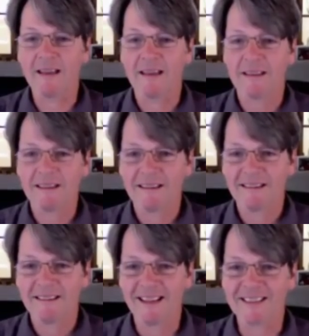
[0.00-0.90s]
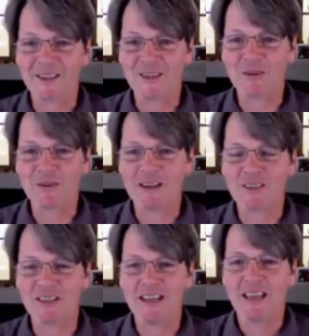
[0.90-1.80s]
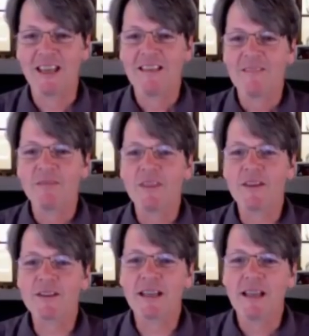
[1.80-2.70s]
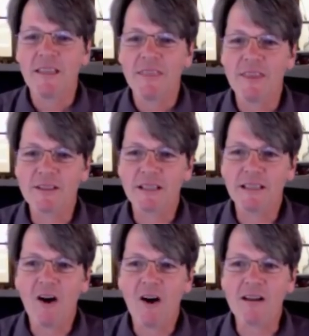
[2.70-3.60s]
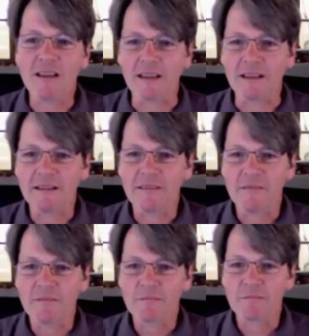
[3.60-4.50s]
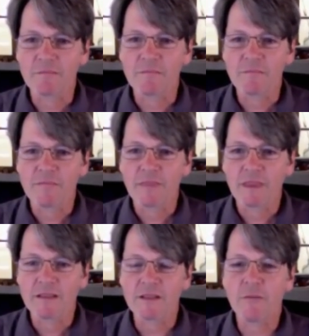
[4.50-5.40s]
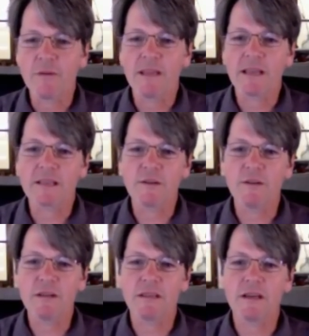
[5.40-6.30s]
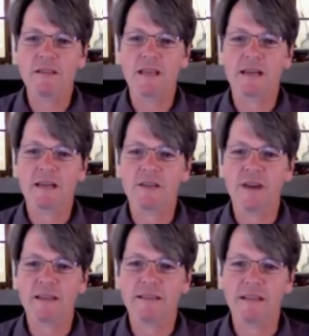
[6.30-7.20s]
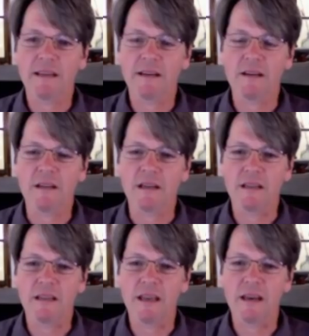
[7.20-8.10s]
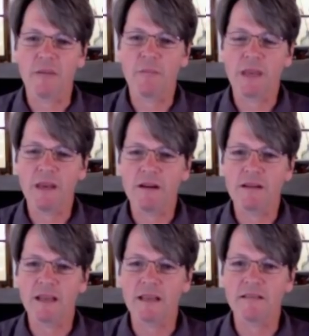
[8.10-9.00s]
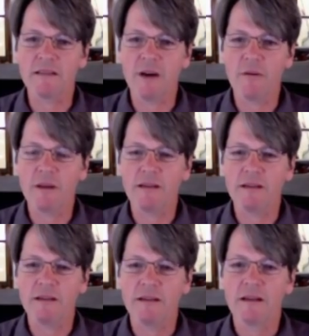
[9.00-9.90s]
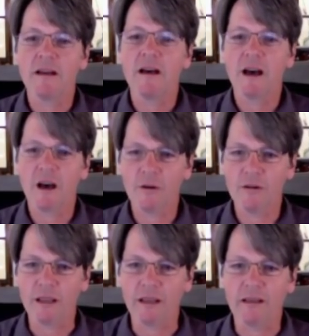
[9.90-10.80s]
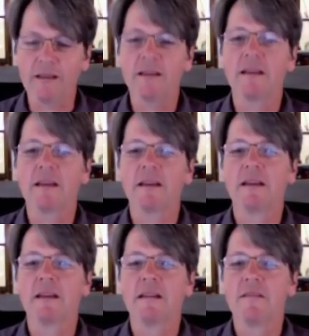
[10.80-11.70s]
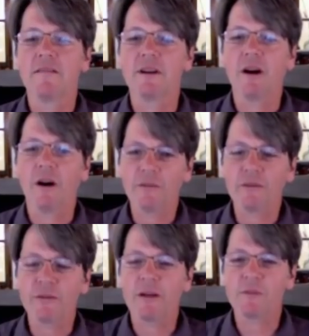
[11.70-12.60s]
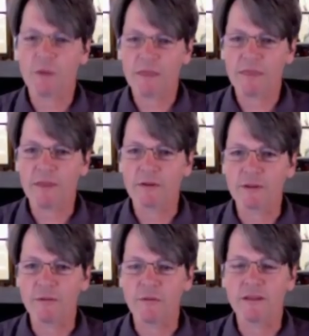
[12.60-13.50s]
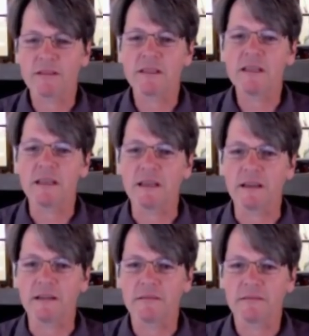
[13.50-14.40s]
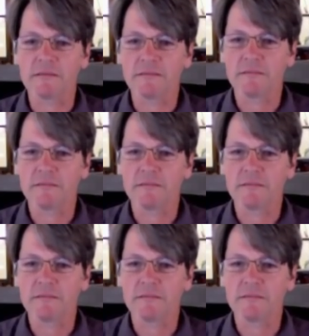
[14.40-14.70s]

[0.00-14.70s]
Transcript: Yeah, that's a good question. No, there's a longing. So as soon as there's that contracted energy that appears as knowing, owning, there also comes with those two things seeking.